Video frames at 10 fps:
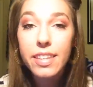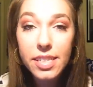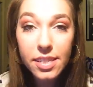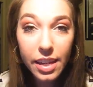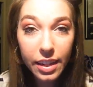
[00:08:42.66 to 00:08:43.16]

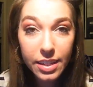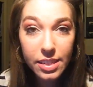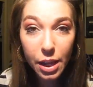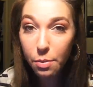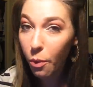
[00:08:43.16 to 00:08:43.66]
This is like I
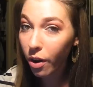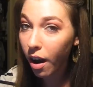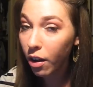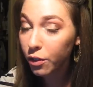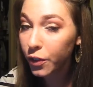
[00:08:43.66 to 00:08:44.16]
said a more
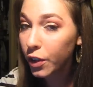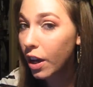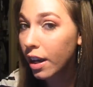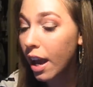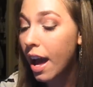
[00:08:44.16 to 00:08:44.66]
colorful
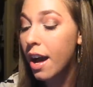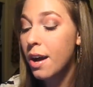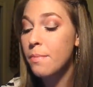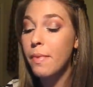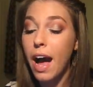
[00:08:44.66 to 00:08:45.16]
look.
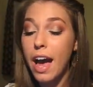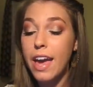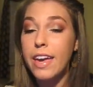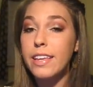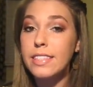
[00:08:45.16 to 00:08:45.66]
Um,
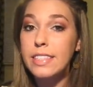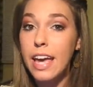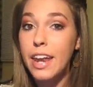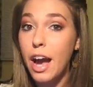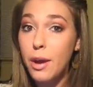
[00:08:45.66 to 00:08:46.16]
I
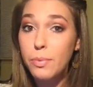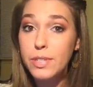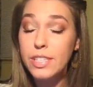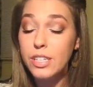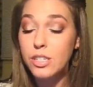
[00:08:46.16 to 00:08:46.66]
said I
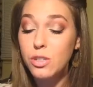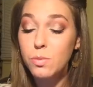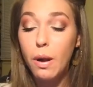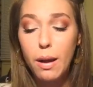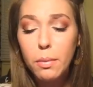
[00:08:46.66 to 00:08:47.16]
was going to
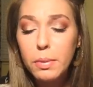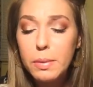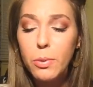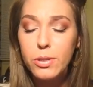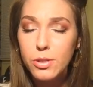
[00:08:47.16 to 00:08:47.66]
do
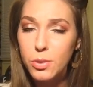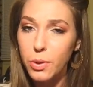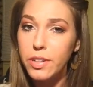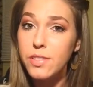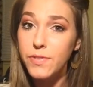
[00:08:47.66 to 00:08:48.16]
probably more
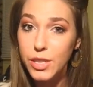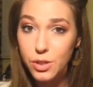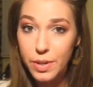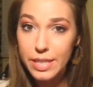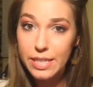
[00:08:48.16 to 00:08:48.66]
tutorials
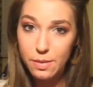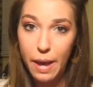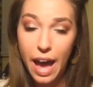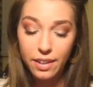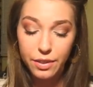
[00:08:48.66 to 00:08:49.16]
featuring this
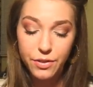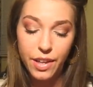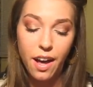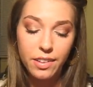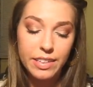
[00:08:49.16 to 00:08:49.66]
palette for
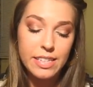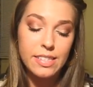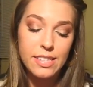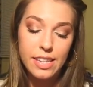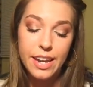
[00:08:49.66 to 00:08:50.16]
the holiday
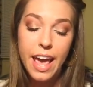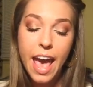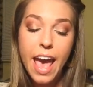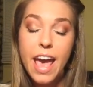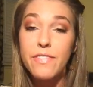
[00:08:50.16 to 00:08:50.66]
season
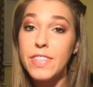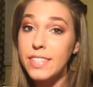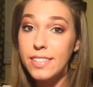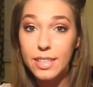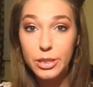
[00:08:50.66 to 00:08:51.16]
if
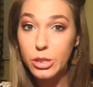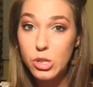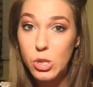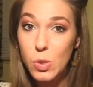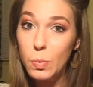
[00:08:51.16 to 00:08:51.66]
this is a
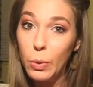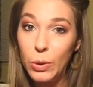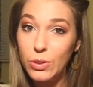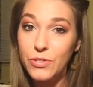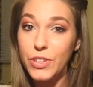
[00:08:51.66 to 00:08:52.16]
little too
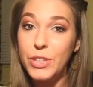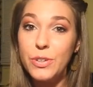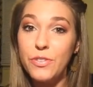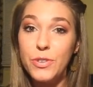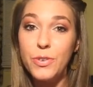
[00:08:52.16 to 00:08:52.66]
bold for
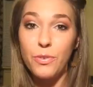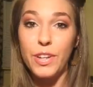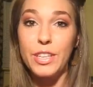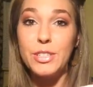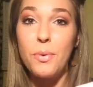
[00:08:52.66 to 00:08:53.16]
you, if you
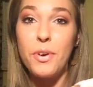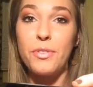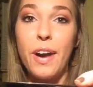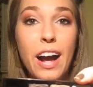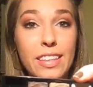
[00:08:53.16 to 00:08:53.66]
really don't want
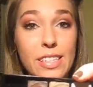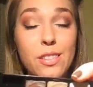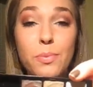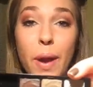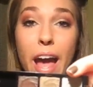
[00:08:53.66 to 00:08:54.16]
to rock this
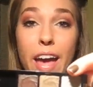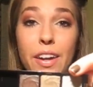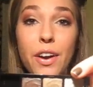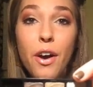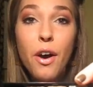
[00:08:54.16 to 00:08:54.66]

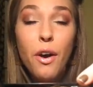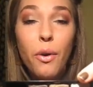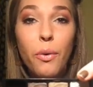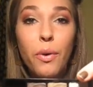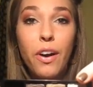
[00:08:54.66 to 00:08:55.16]
red
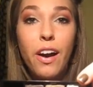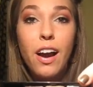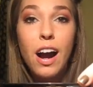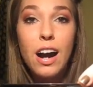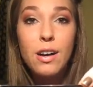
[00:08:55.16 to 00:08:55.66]

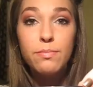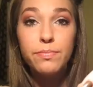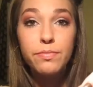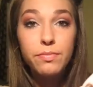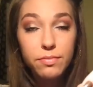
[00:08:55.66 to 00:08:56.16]
or
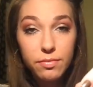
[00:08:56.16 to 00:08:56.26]
um,